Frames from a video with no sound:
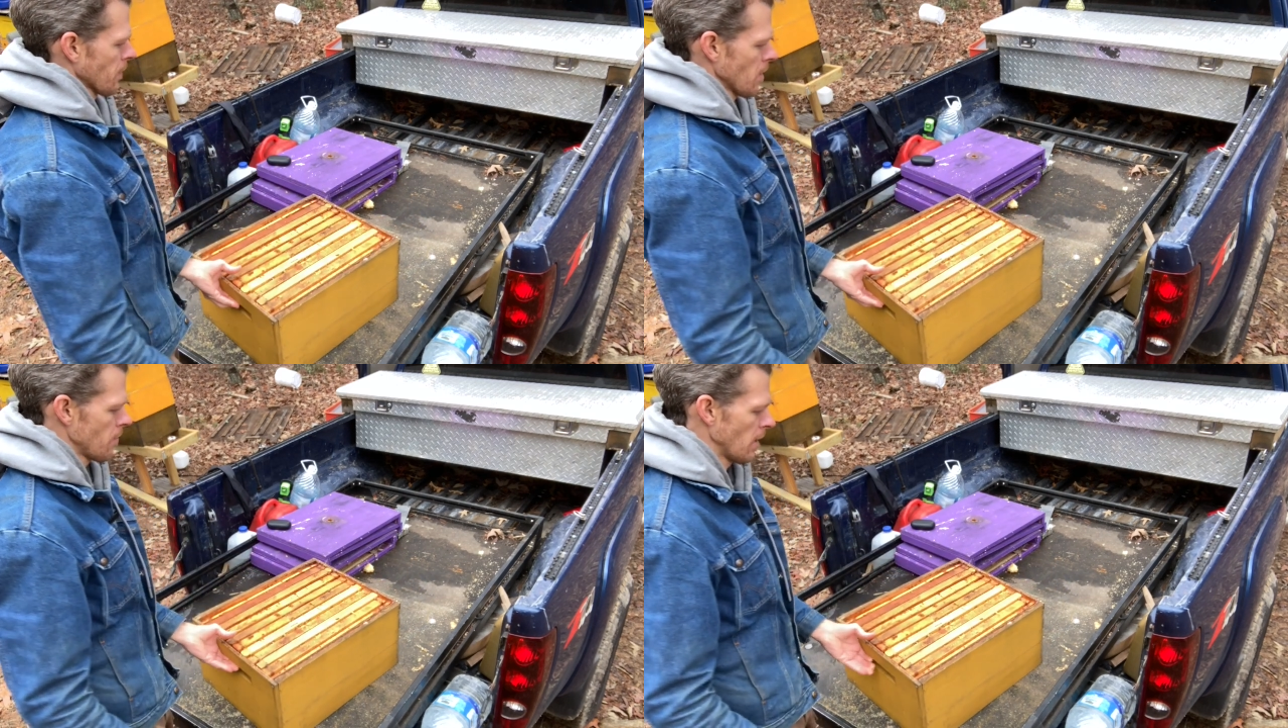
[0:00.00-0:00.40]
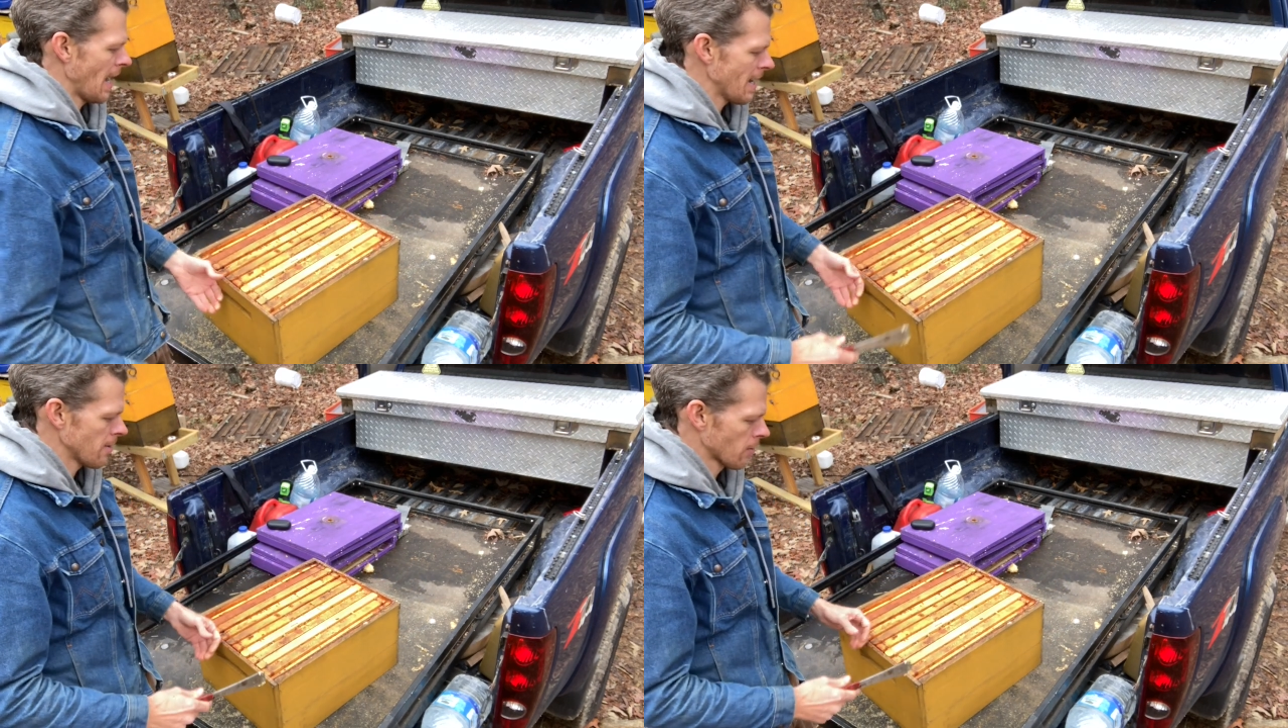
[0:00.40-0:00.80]

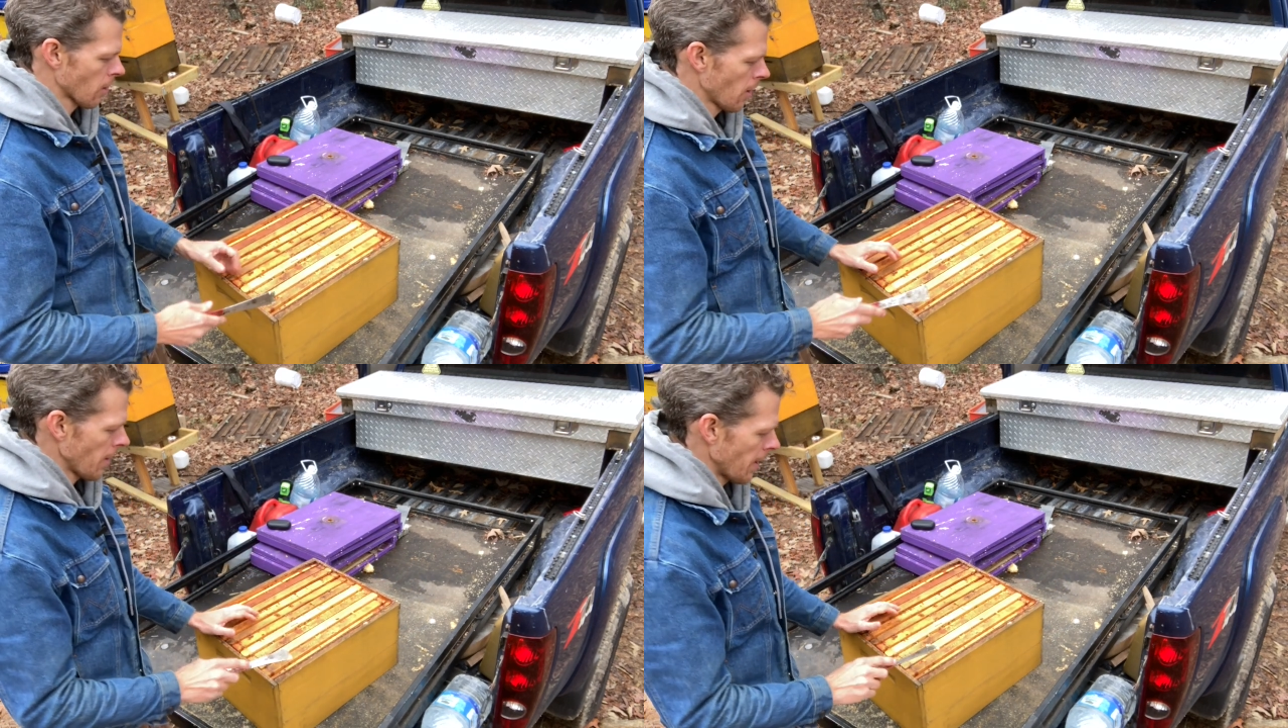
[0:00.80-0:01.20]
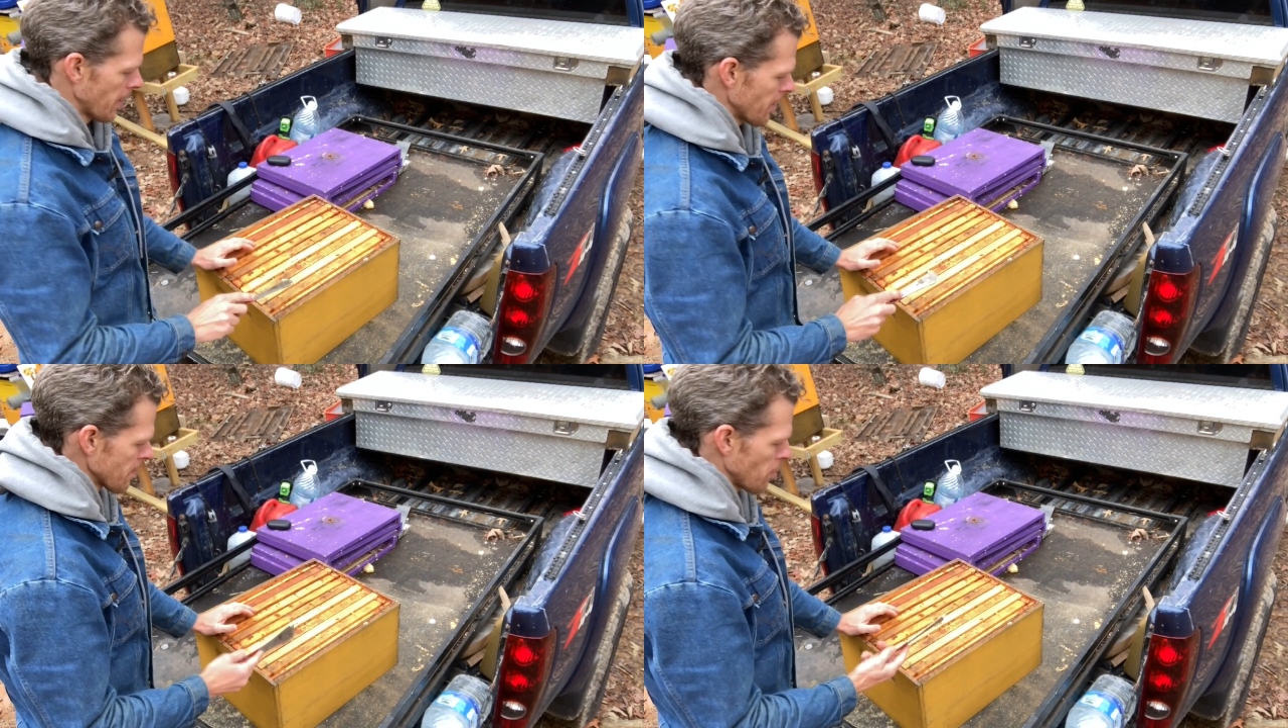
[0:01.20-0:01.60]
flat. And
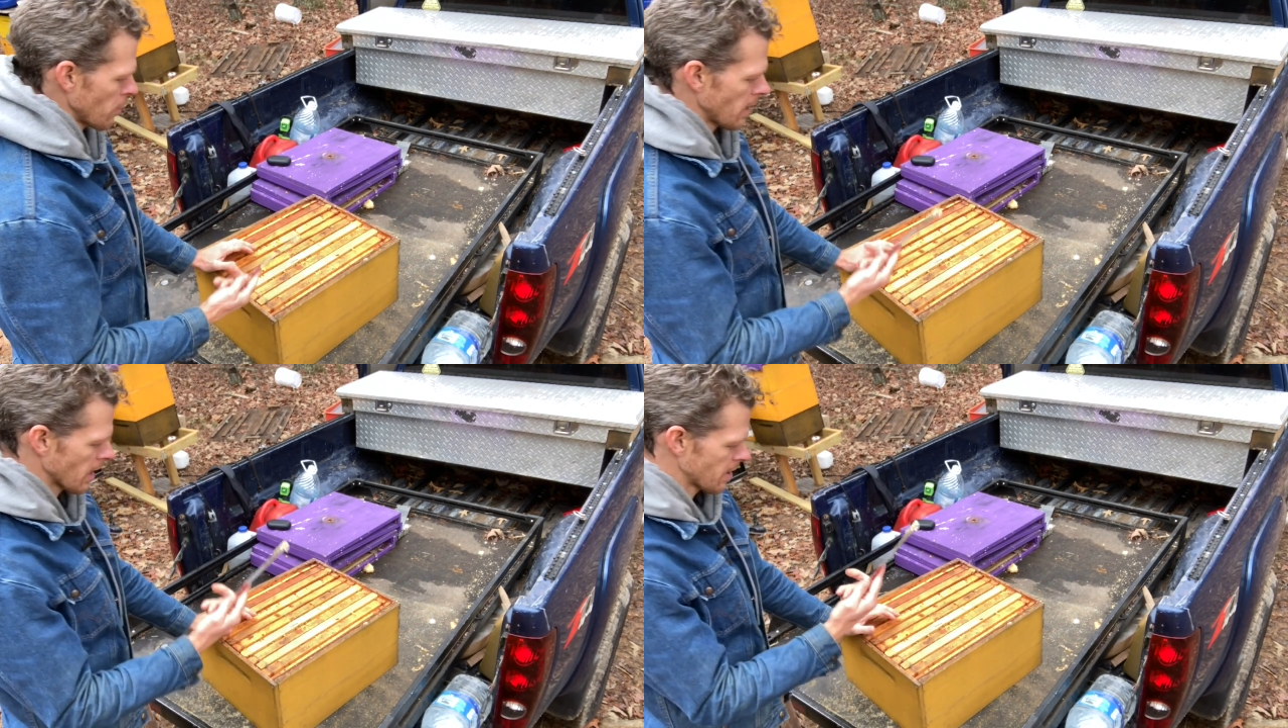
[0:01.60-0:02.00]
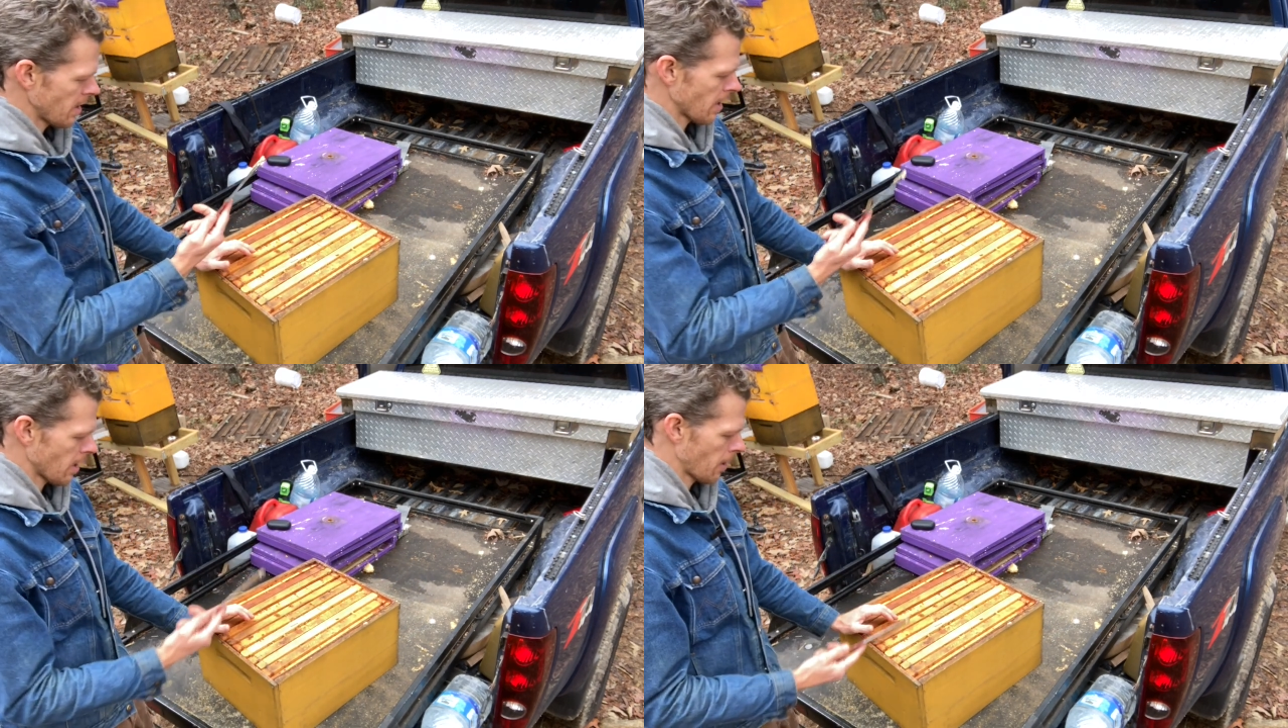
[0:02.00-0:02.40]
at this point I can
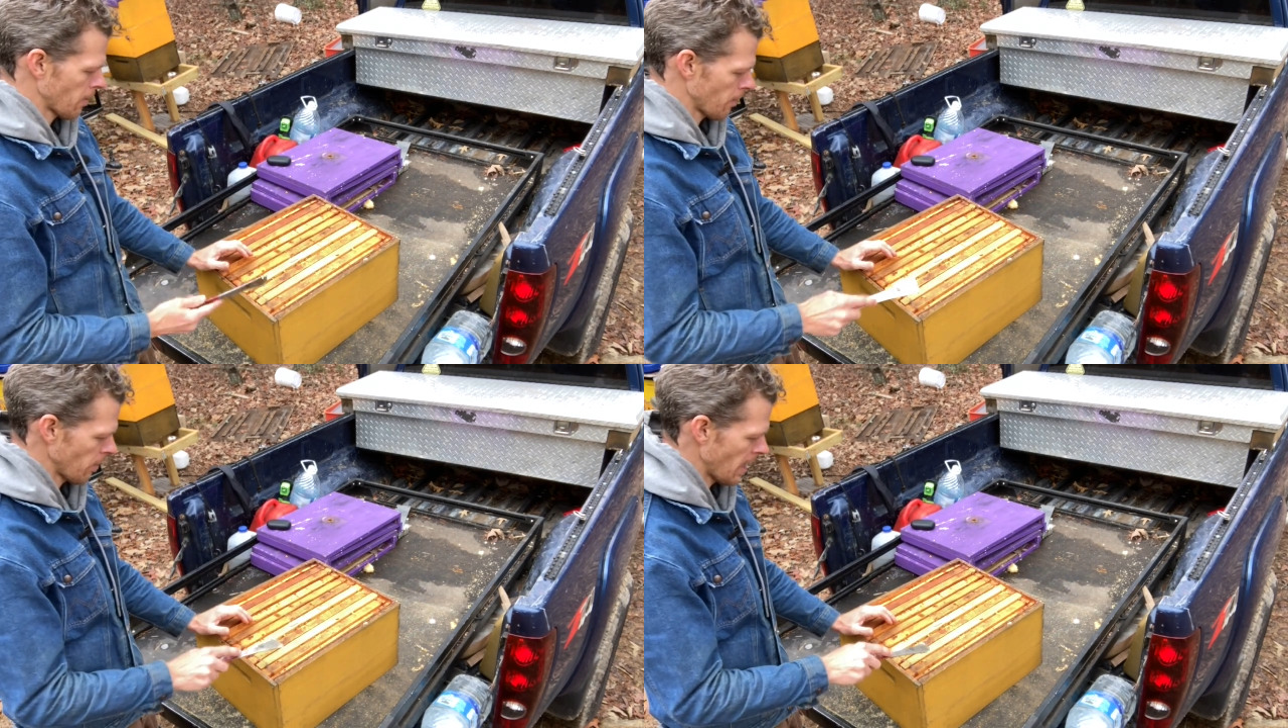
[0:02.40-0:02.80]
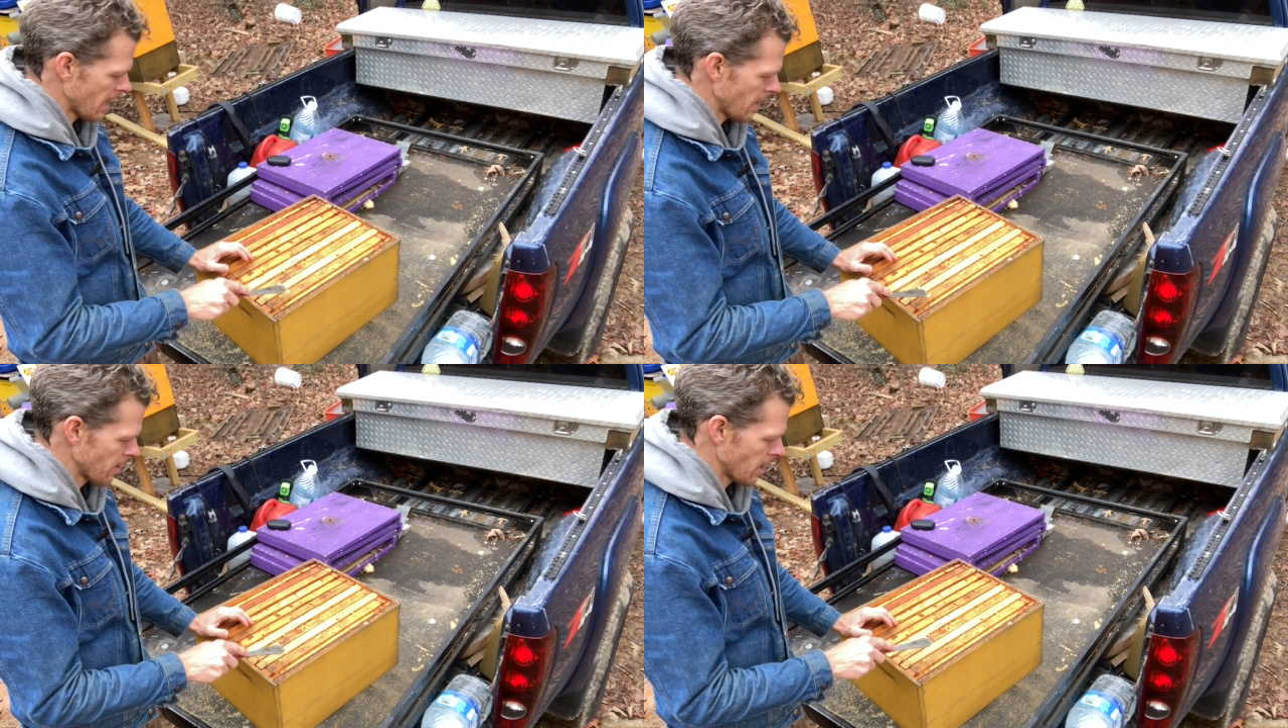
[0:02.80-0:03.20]
take the
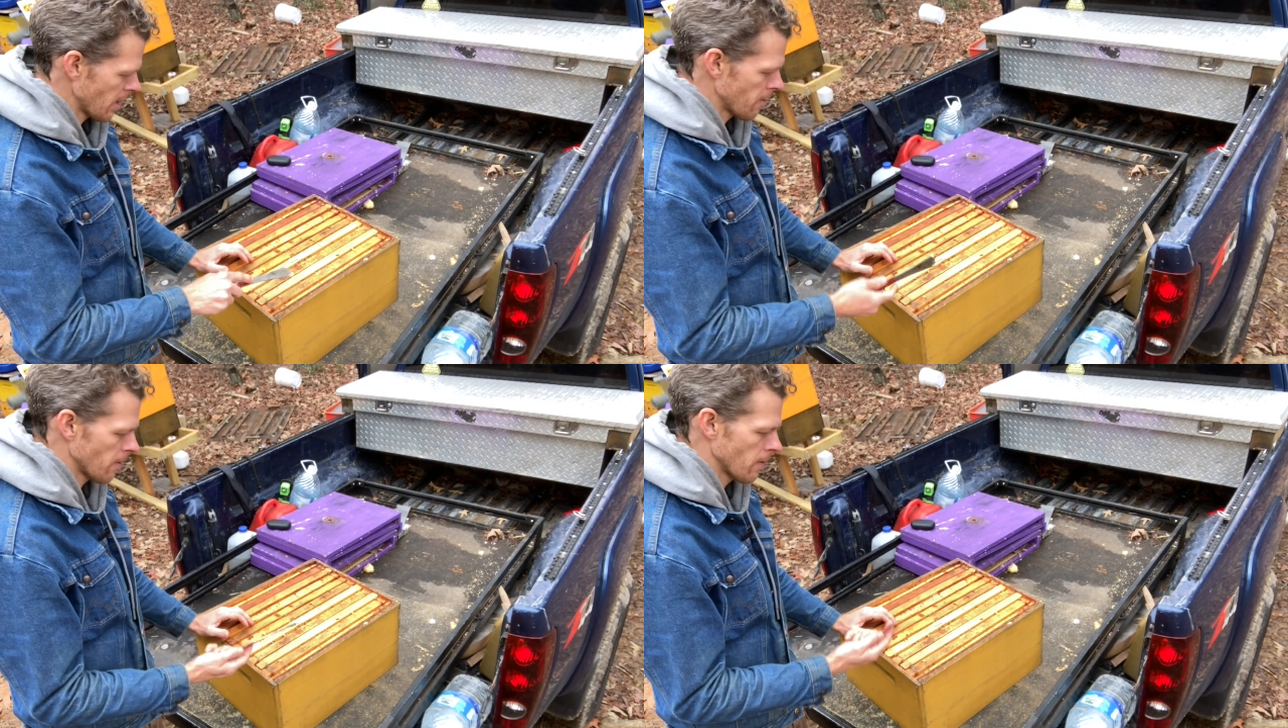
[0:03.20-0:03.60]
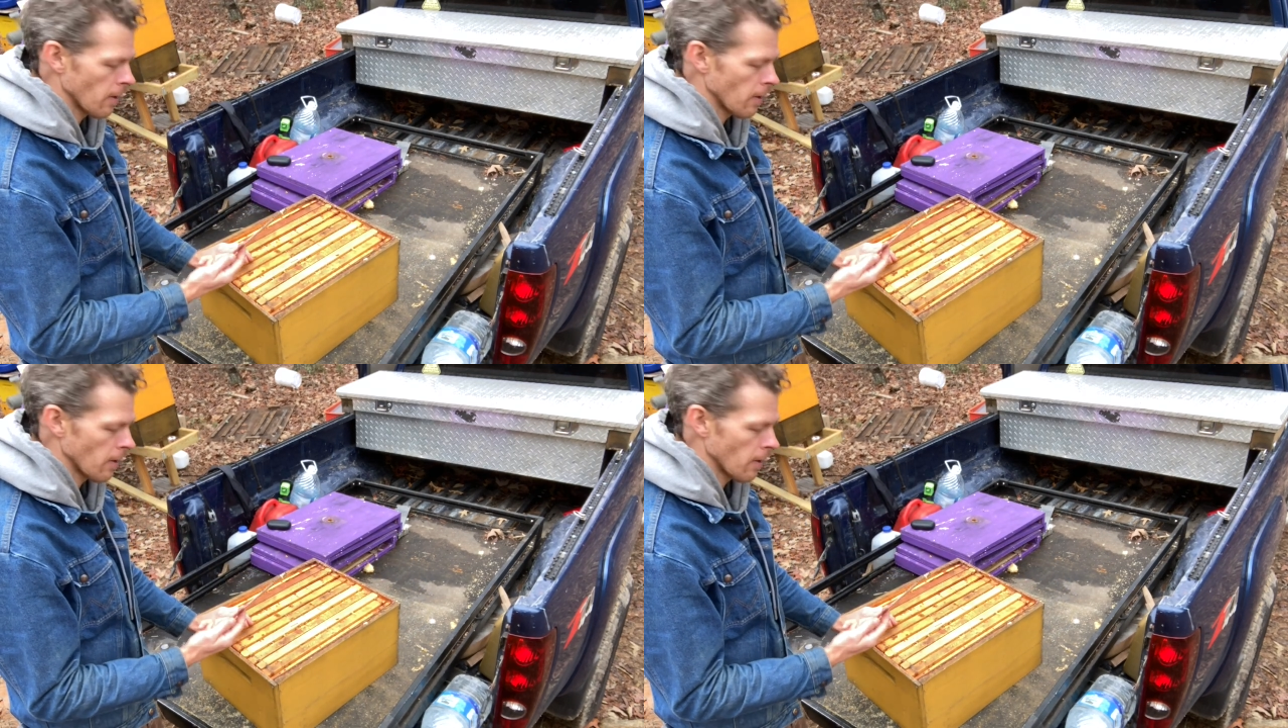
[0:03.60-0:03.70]
flat end again